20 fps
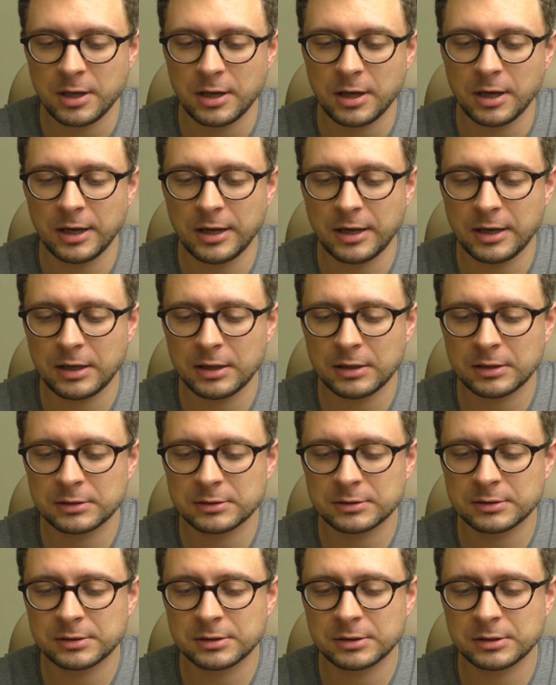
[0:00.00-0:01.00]

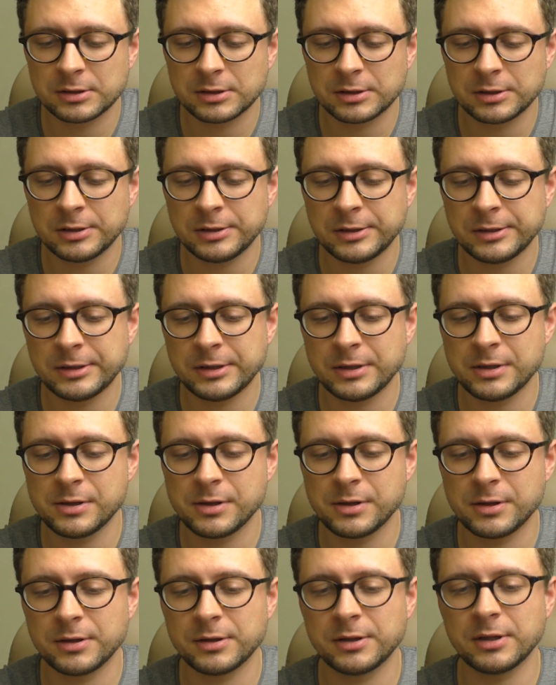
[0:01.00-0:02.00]
and uh,
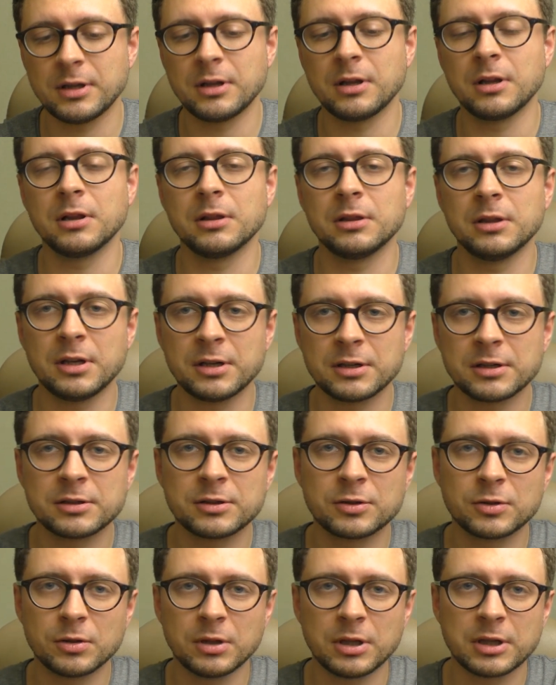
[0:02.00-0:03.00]
the
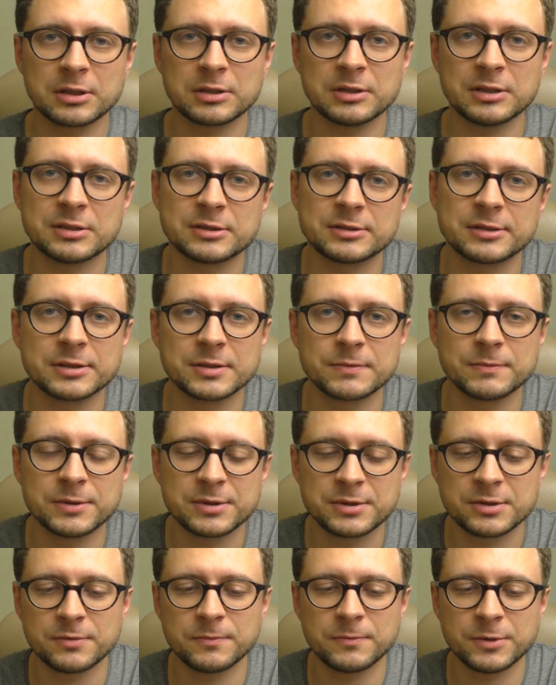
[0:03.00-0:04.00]
lug-to-lug distance,
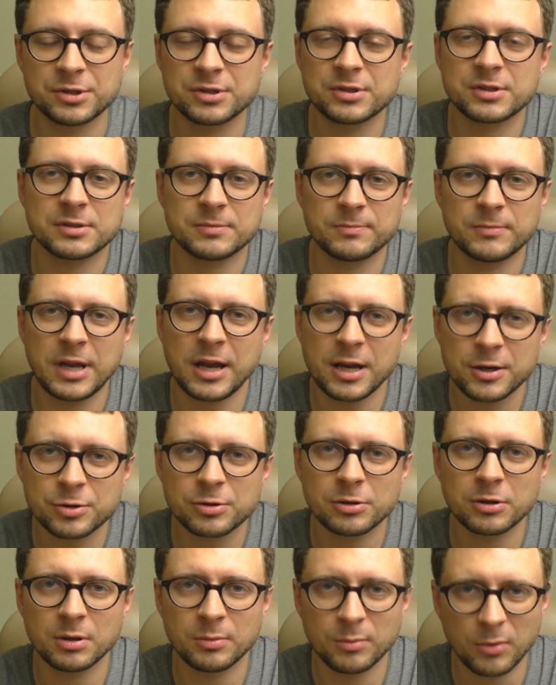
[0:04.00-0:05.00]
which is
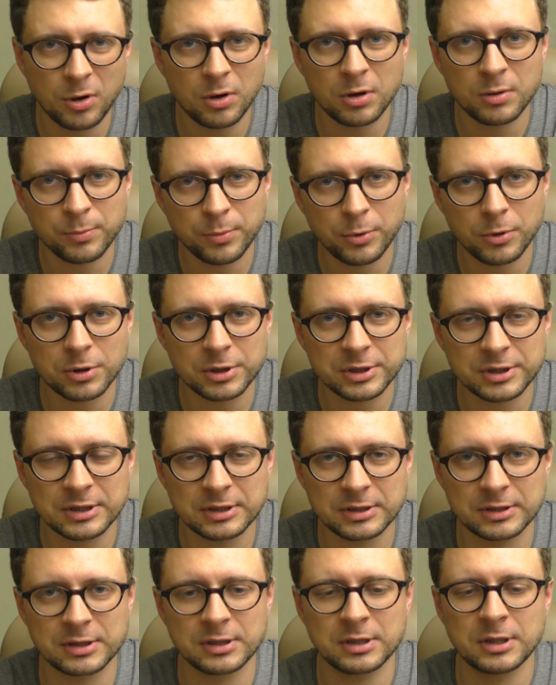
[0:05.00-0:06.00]
actually more
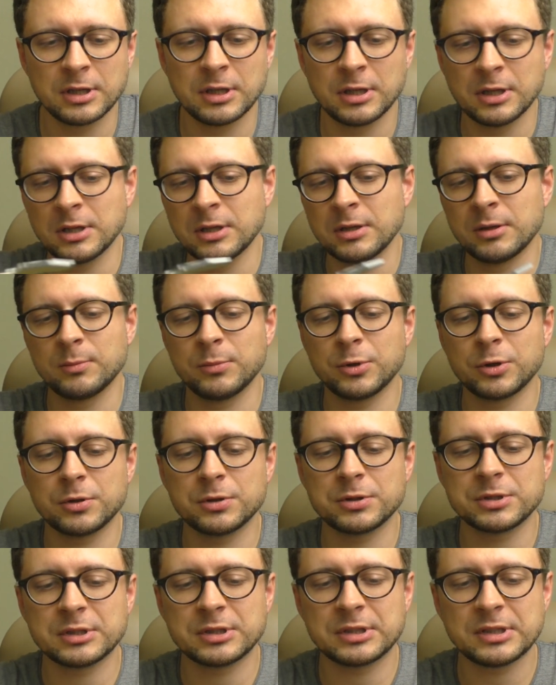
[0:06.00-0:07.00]
important,
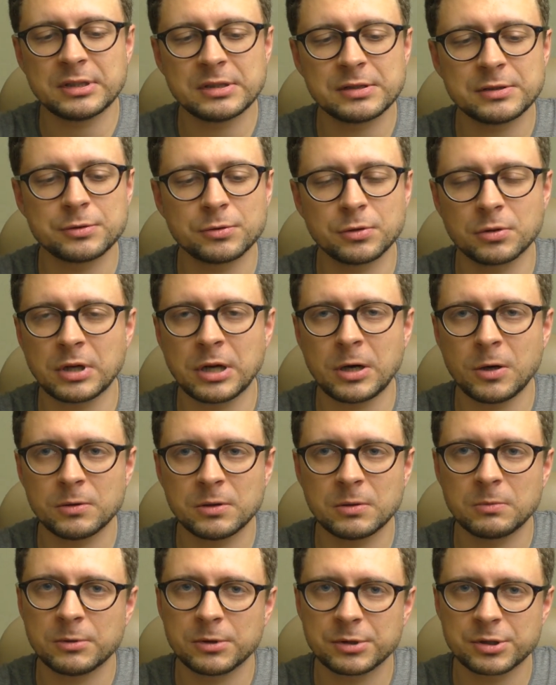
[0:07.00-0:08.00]
because it tells you how
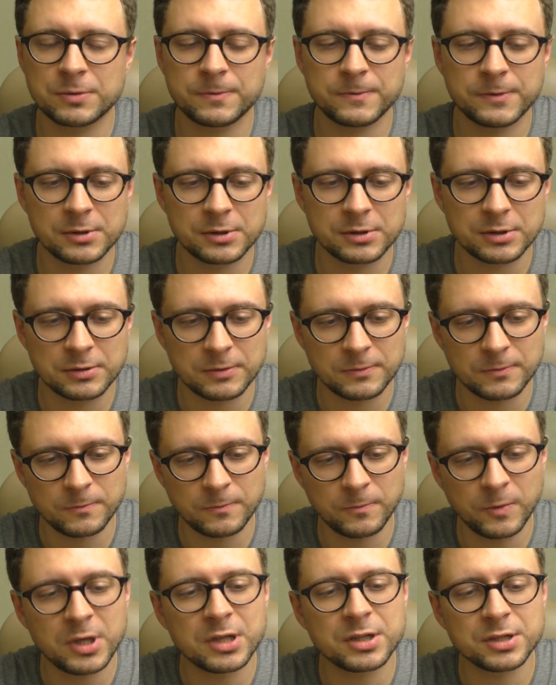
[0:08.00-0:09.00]
the watch feels
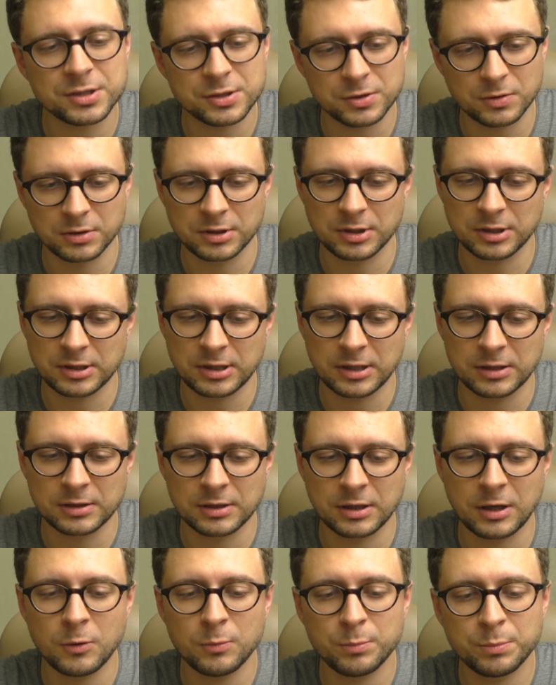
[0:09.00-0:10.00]
wears on the hand,
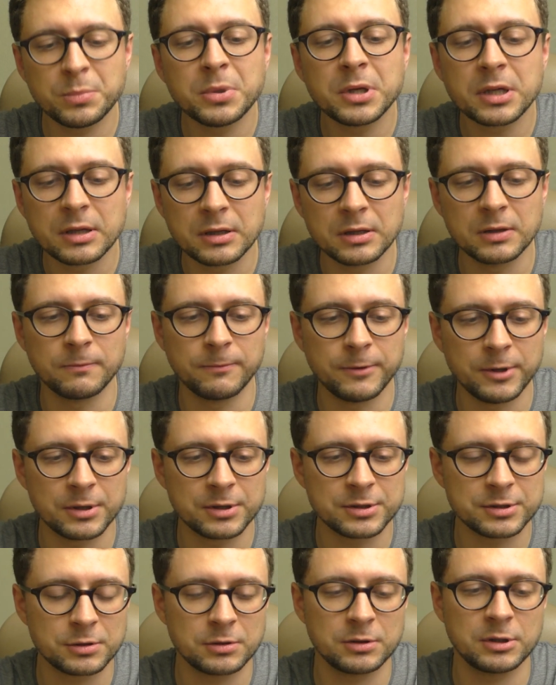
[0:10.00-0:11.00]
how big it
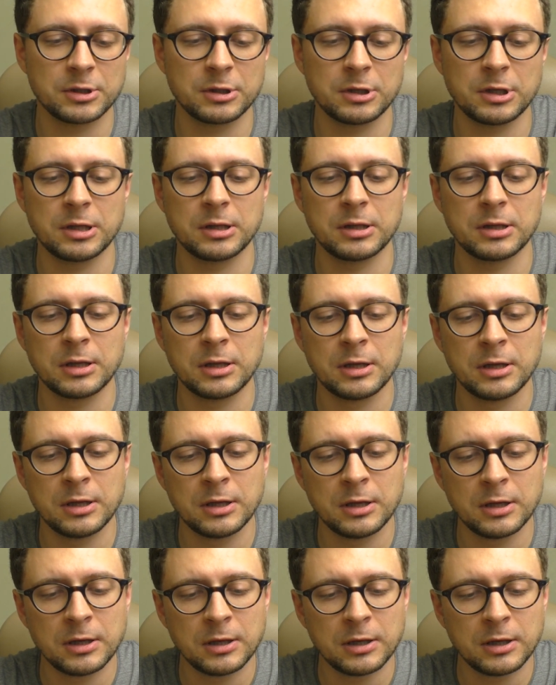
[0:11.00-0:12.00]
wears on the hand.
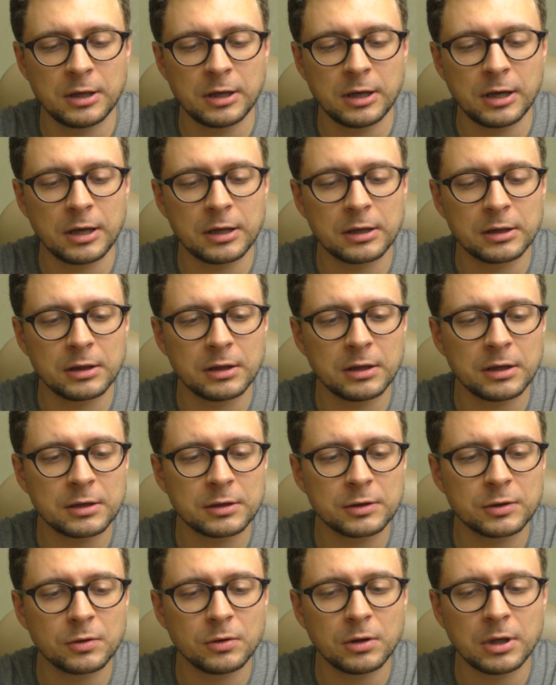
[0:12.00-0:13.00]
And
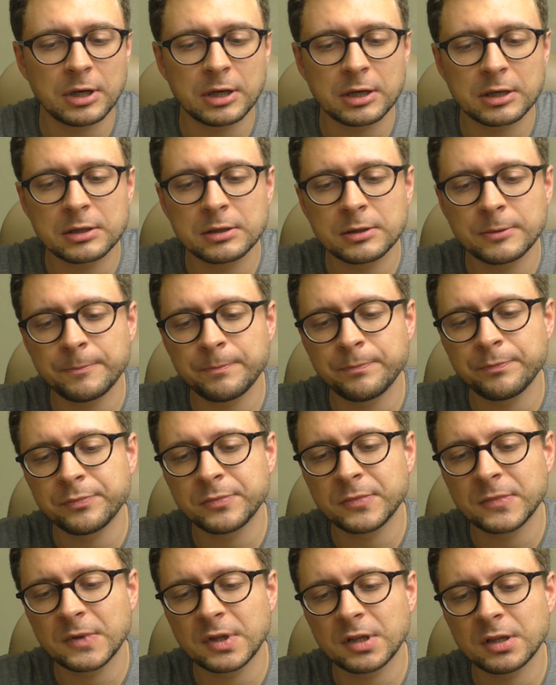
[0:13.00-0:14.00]
lug to lug,
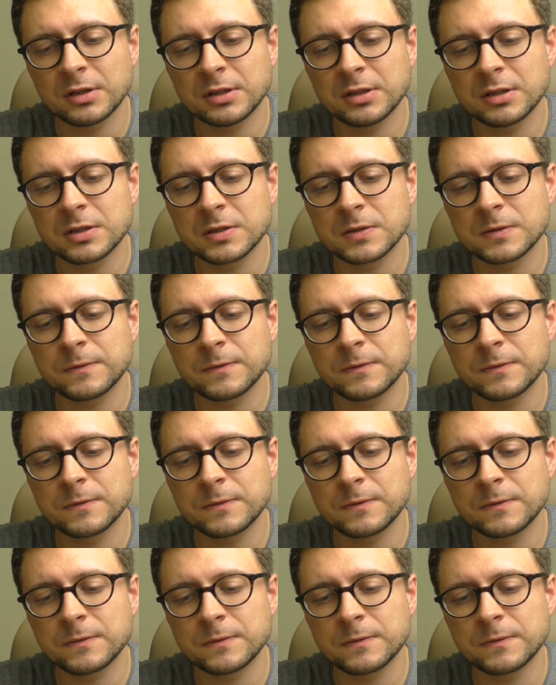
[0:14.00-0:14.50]
it is